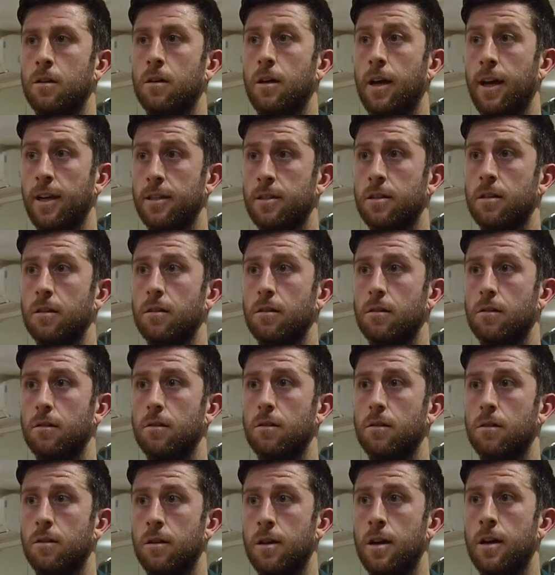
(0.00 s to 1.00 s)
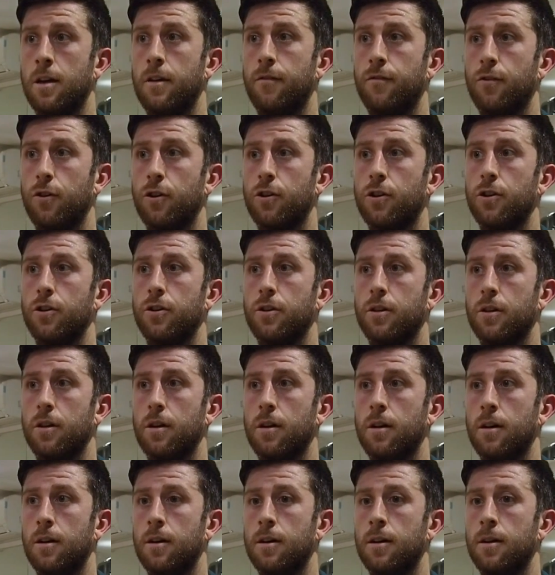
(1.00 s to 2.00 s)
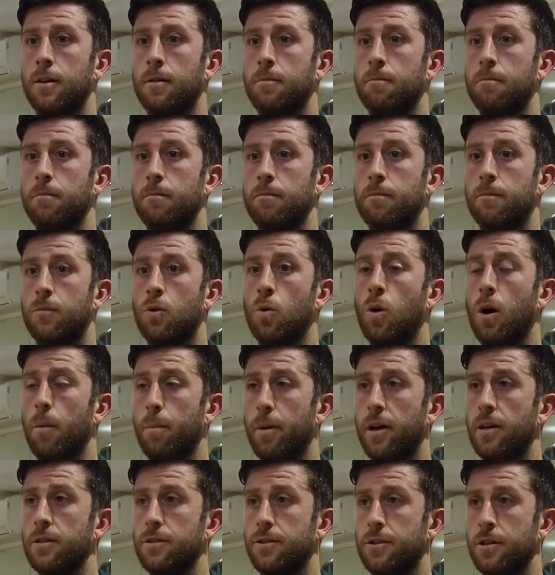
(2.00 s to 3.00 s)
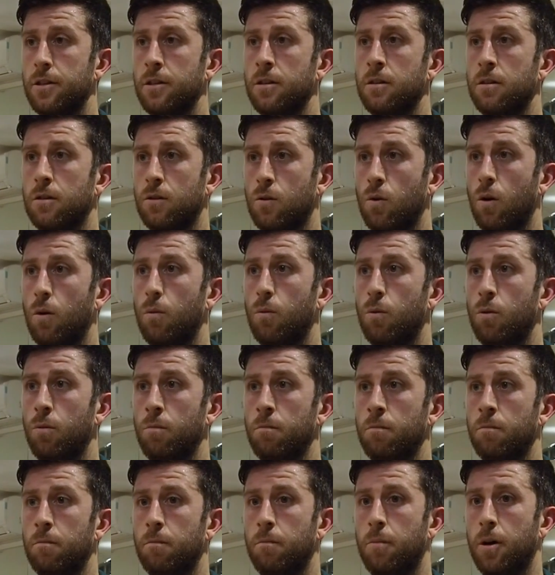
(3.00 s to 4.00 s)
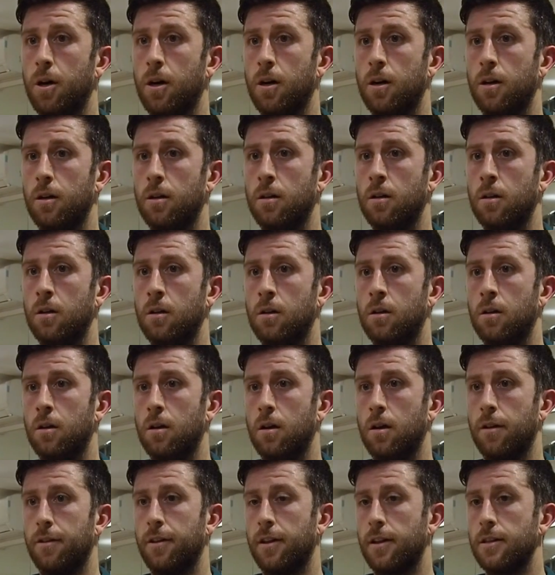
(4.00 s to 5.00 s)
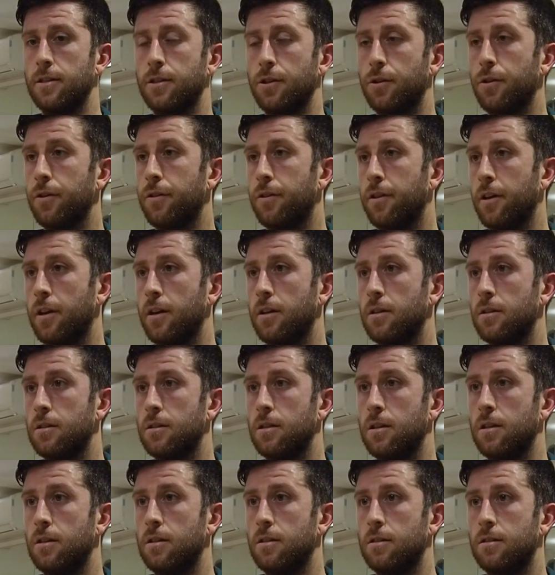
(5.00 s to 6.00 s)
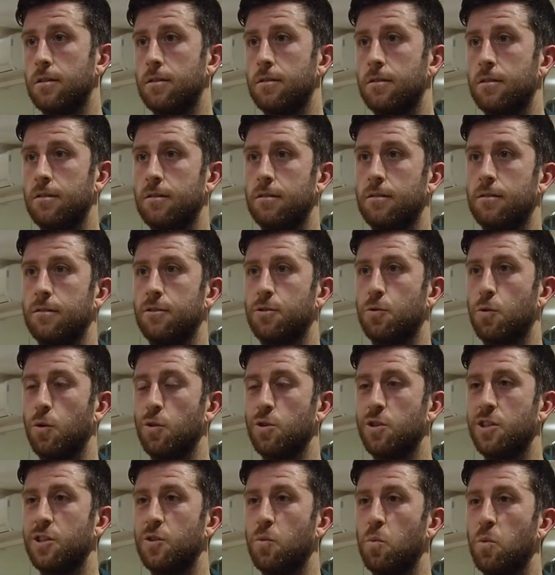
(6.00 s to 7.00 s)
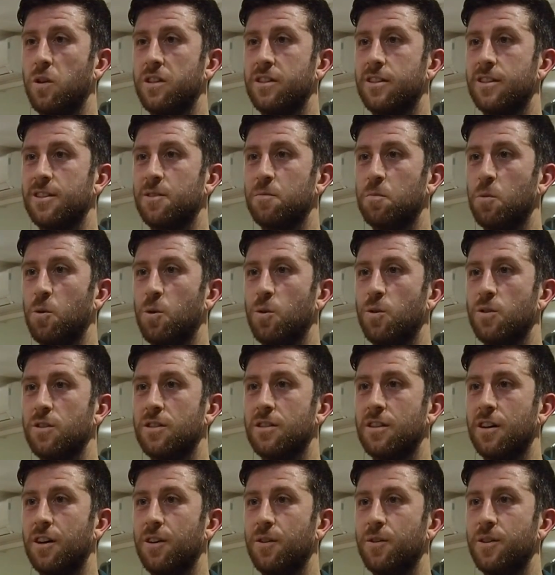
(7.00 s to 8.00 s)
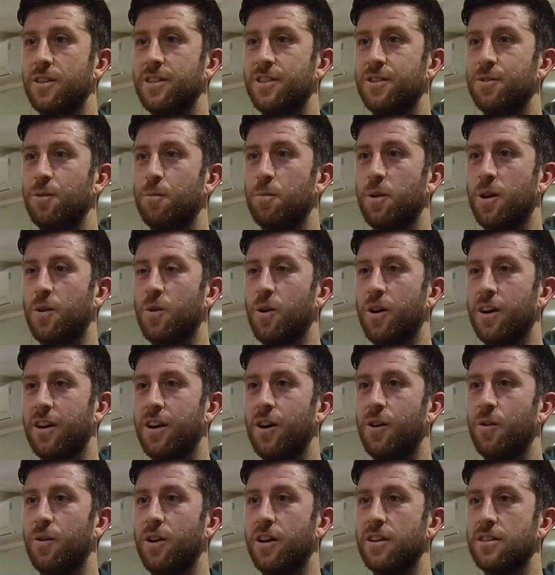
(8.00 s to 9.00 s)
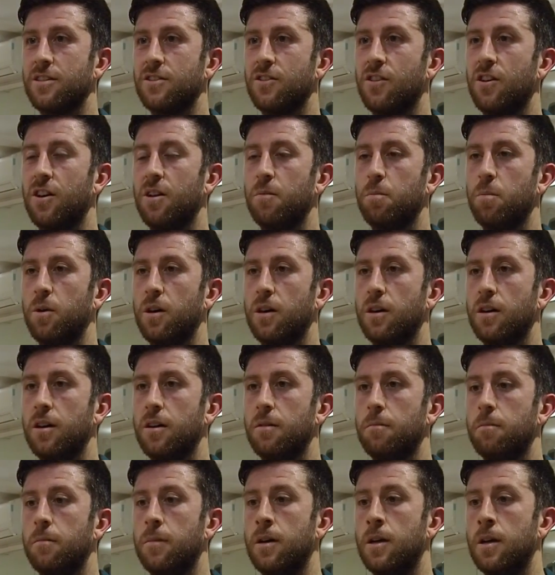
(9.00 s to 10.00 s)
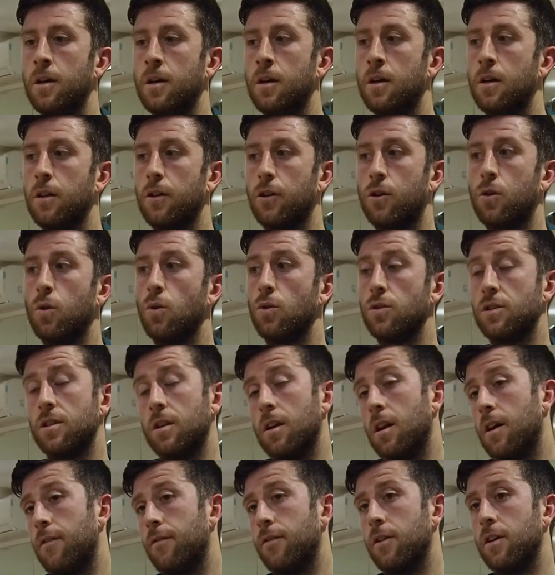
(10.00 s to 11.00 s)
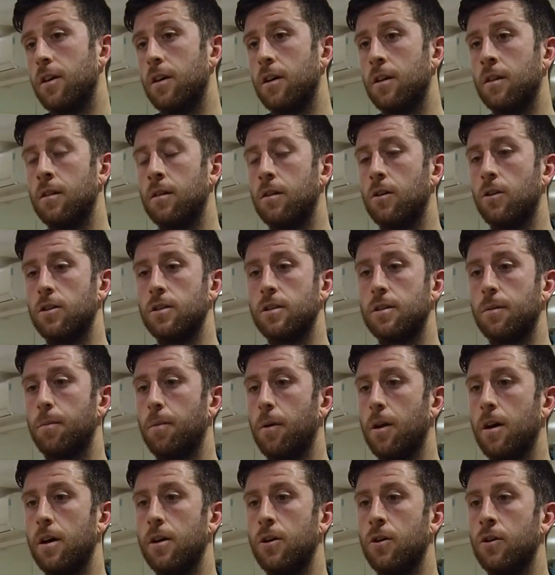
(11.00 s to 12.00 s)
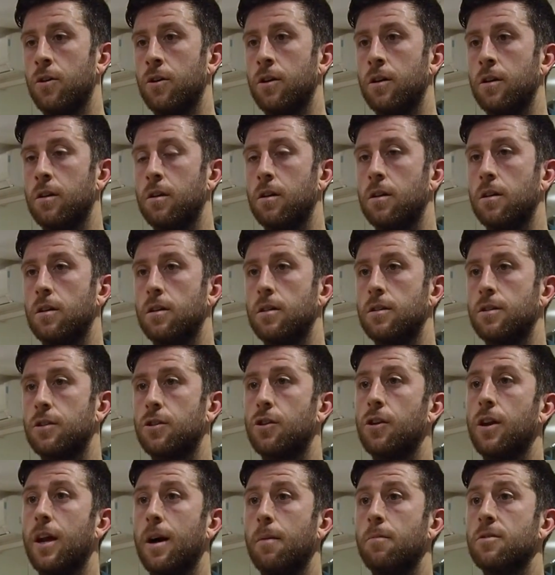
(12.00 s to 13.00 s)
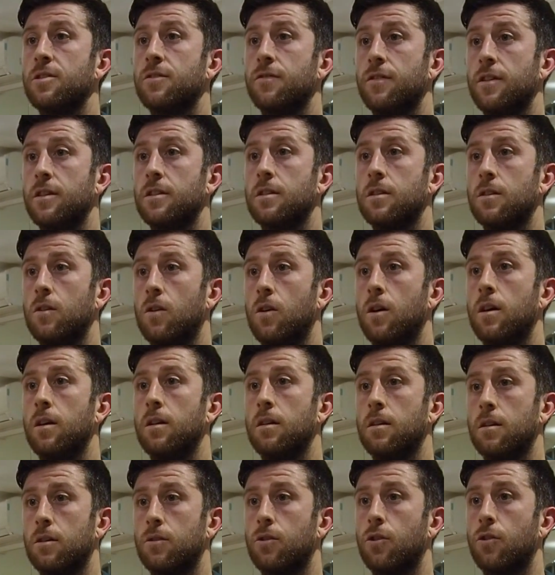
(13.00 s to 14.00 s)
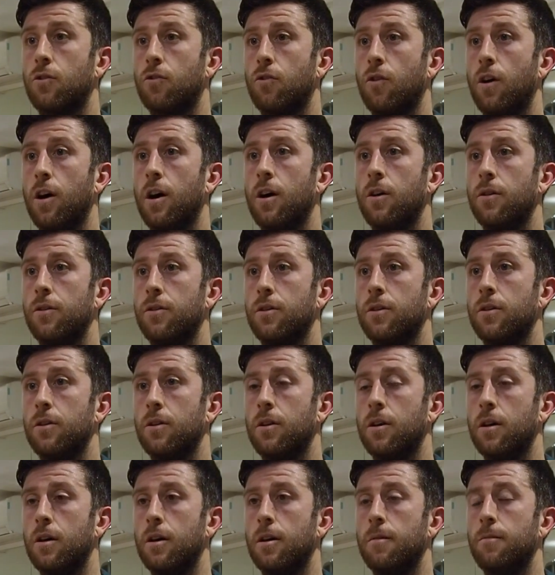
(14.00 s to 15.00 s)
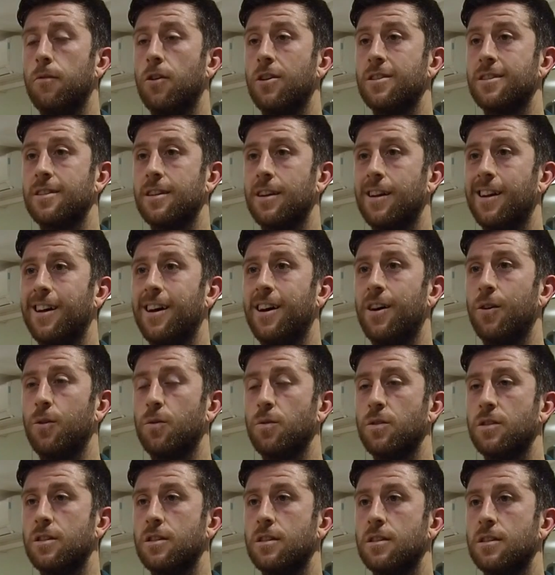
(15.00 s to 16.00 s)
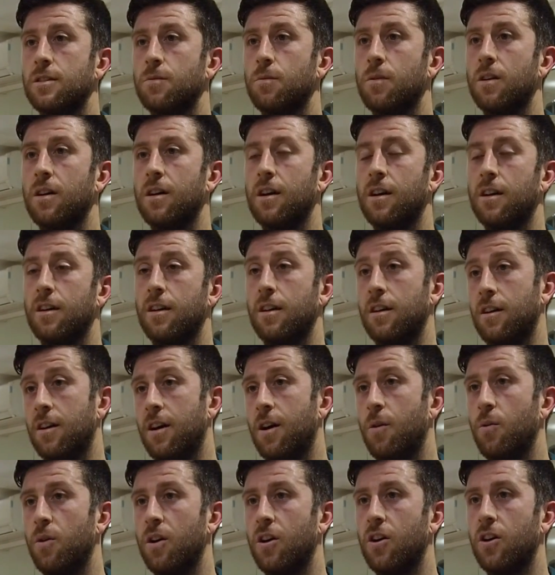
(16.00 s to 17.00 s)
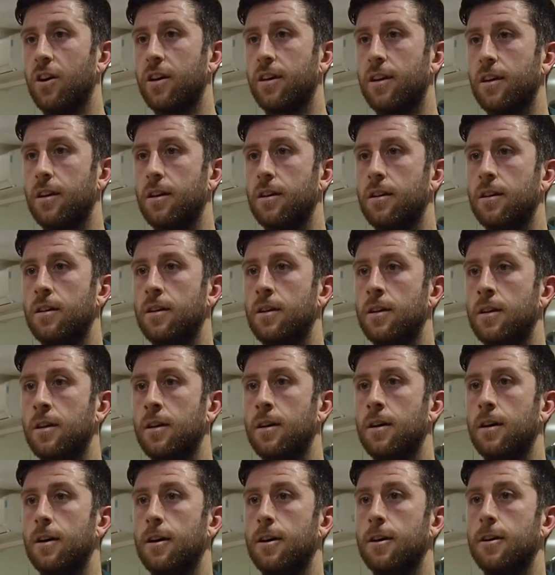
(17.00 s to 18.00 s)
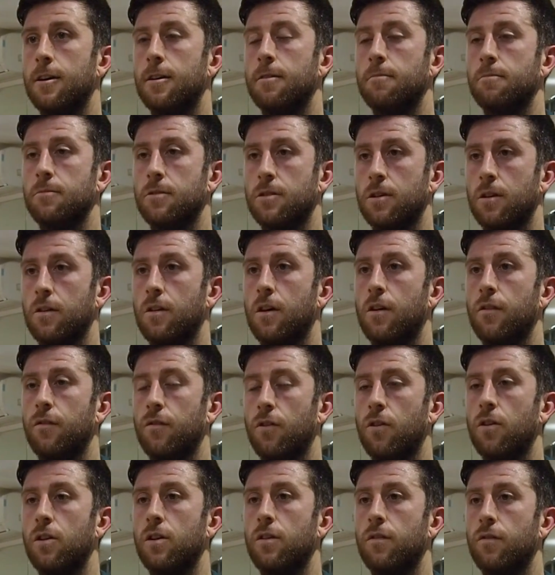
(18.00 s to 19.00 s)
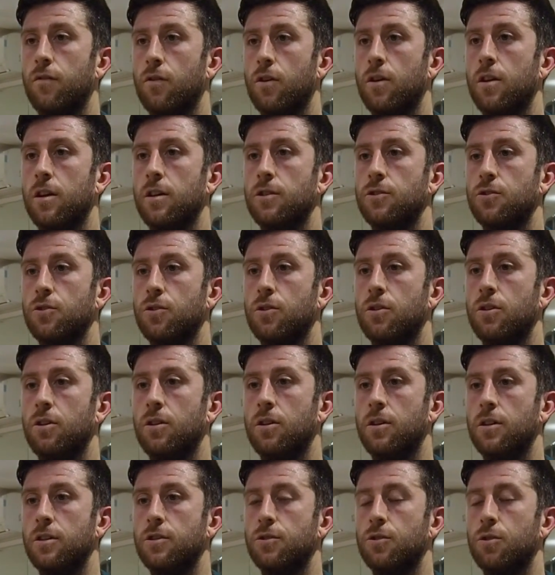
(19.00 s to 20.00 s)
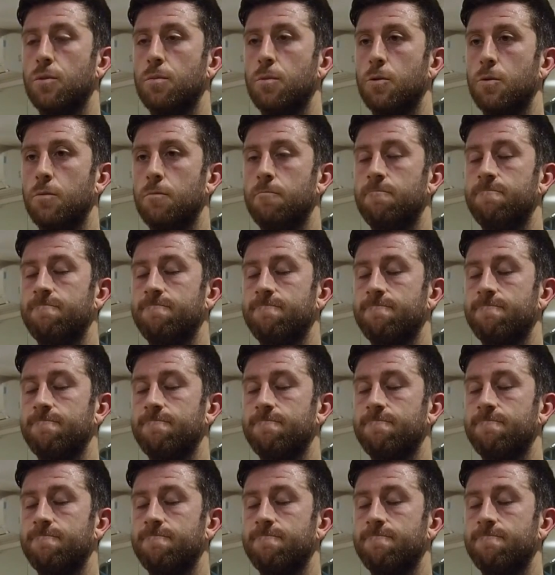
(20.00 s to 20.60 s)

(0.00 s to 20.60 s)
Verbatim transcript: Excellent. Yeah, they're very good. Um, quite bouncy, quite warm, but I think that's a good thing seeing as squash is a winter sport, so it's normally quite cold outside. But um, the courts are lovely and nice to play on, and it's a good atmosphere tonight. Good crowd, uh, nice and loud, which is uh, you know how we like it. Um, so no, very very enjoy, enjoyable.